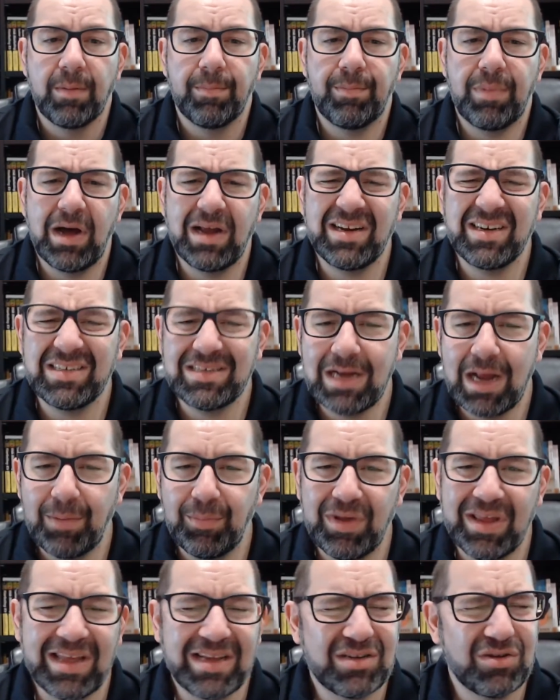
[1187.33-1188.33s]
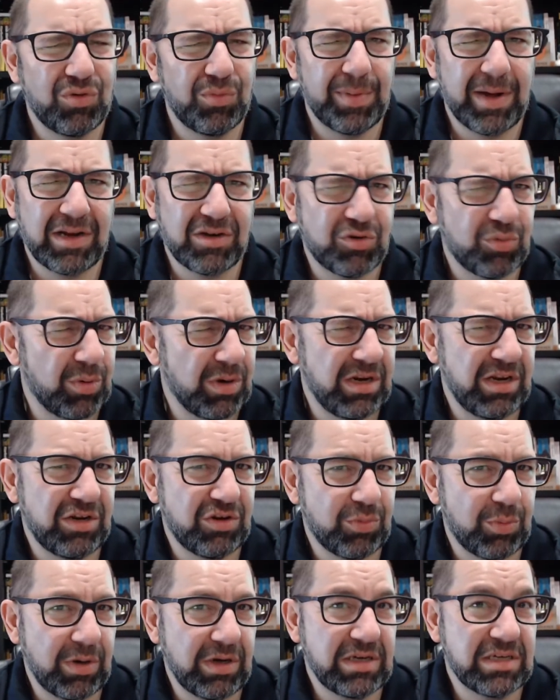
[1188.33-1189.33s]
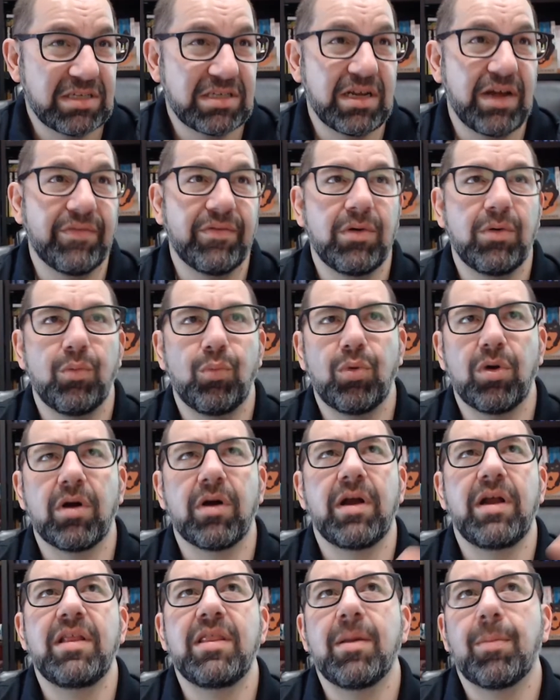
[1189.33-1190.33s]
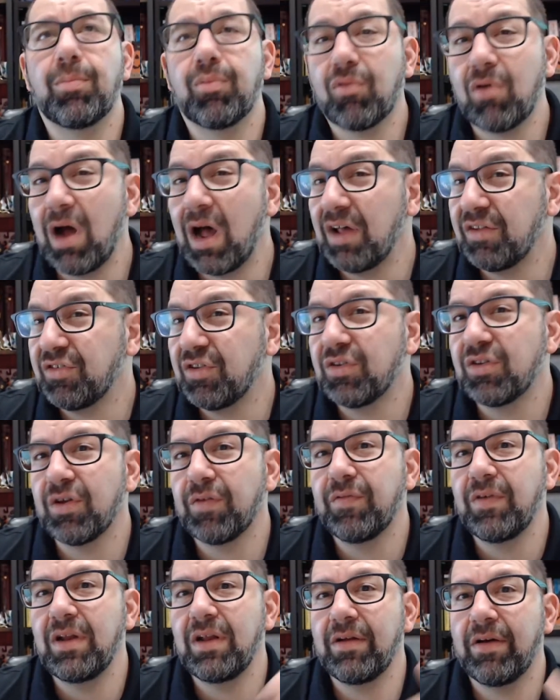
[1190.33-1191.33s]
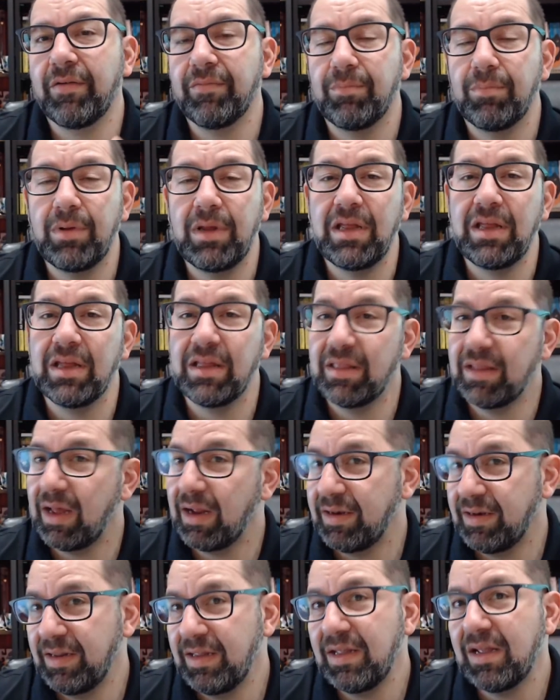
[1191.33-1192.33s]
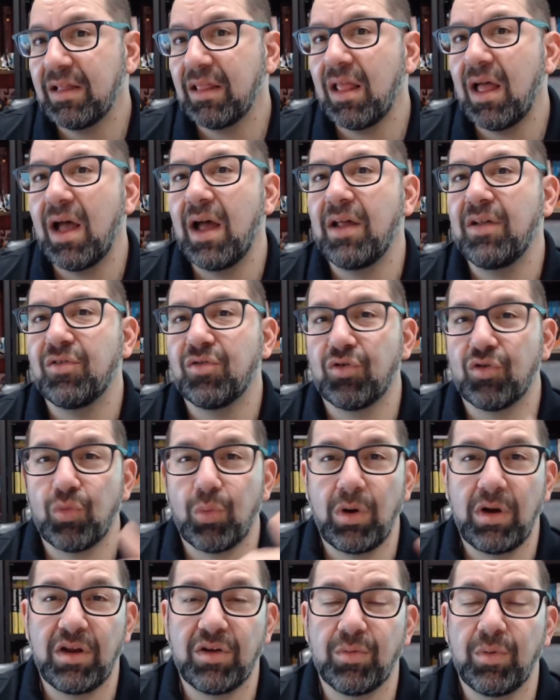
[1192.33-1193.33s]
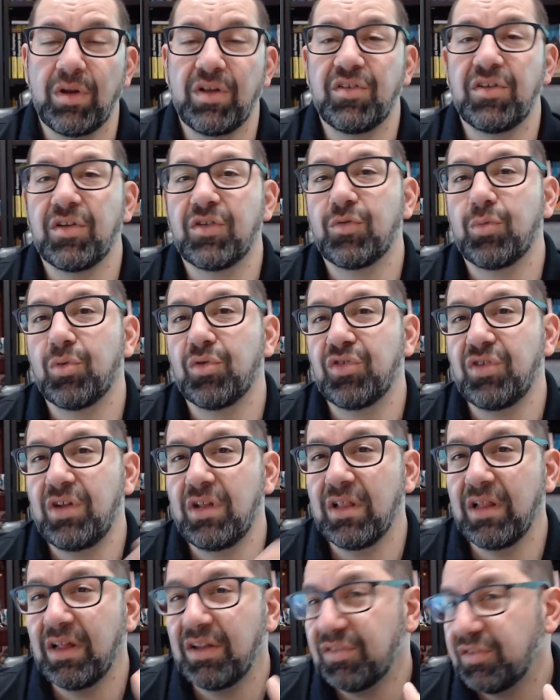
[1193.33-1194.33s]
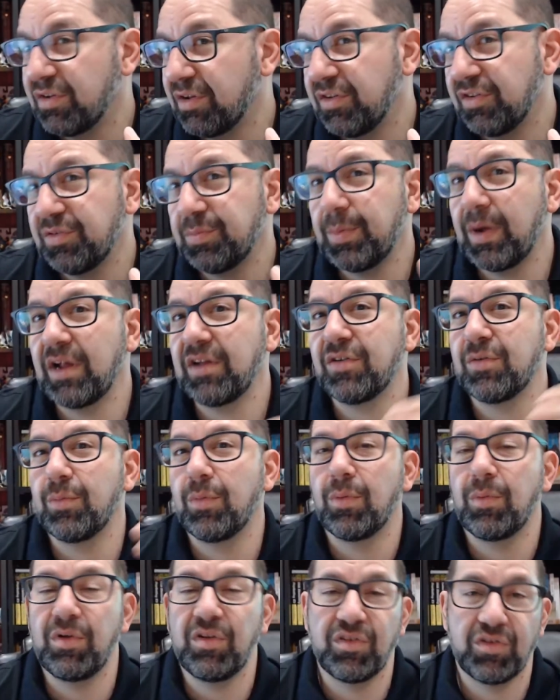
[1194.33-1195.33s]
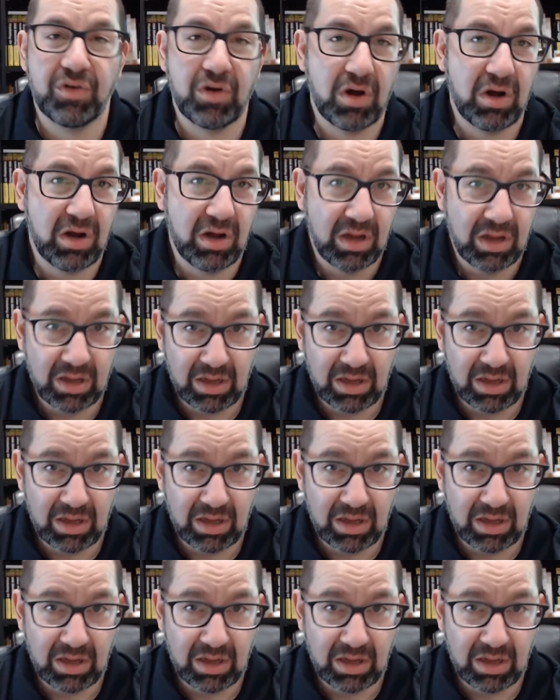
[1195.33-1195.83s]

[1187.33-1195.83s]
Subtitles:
by the time we get to about 2027. We're in the process of being in that decline. So 2026, we'll see less sunspots than what we saw